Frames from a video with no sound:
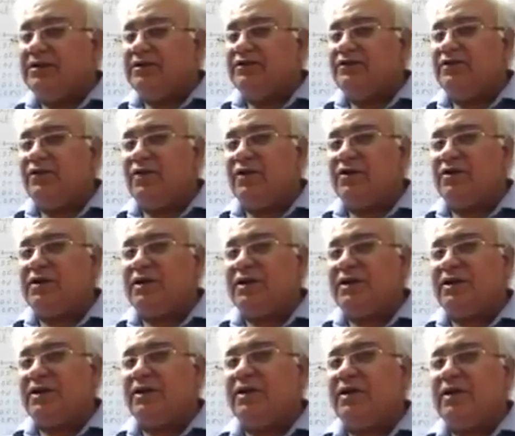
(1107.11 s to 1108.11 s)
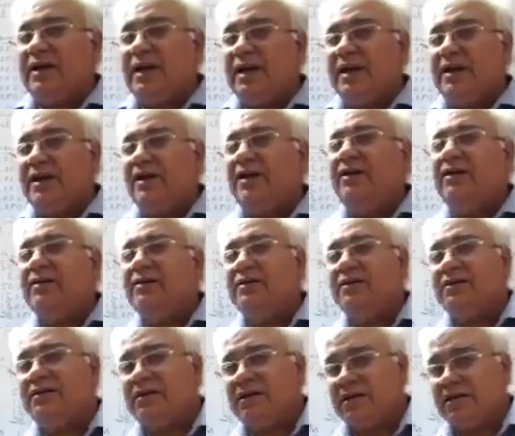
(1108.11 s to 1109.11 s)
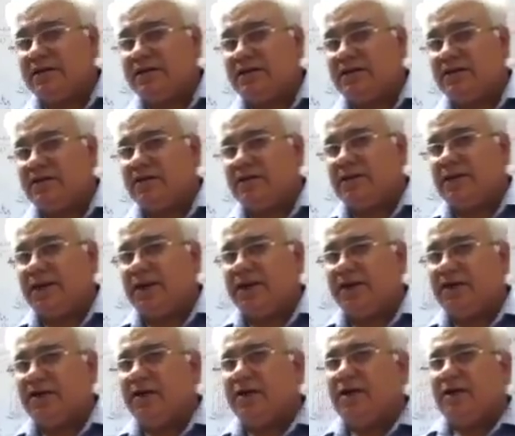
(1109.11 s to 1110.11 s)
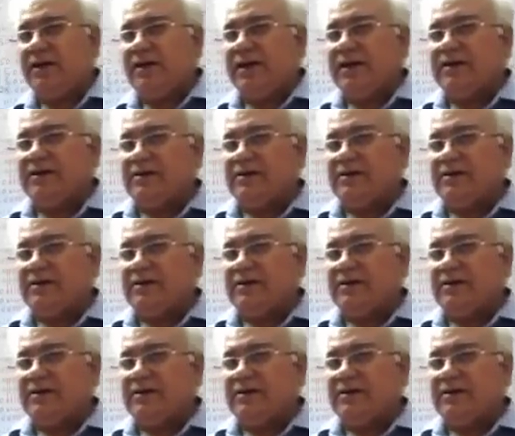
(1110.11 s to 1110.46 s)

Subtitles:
this is for the year ending this date.